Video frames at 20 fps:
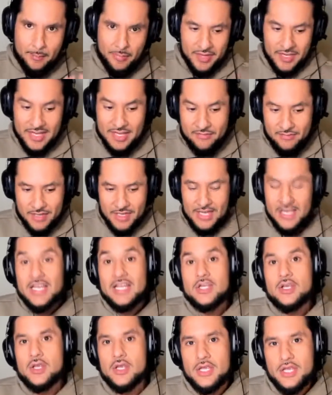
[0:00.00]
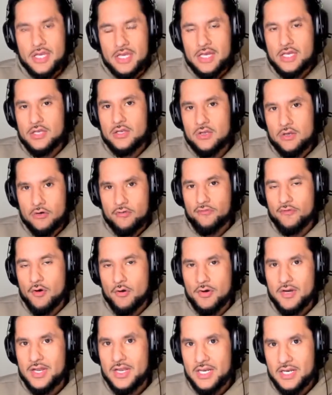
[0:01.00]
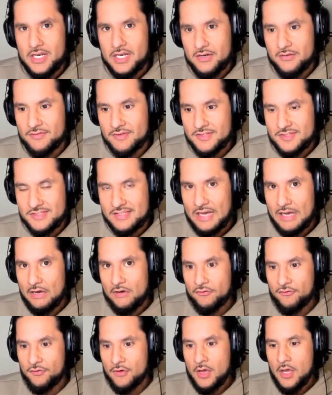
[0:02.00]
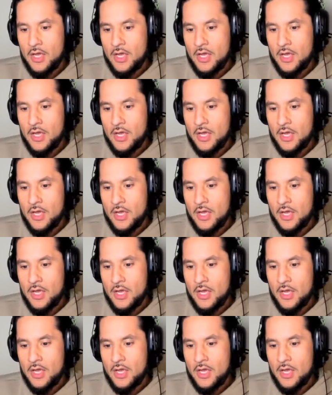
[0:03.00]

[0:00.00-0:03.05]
But even in in your phone in and of itself,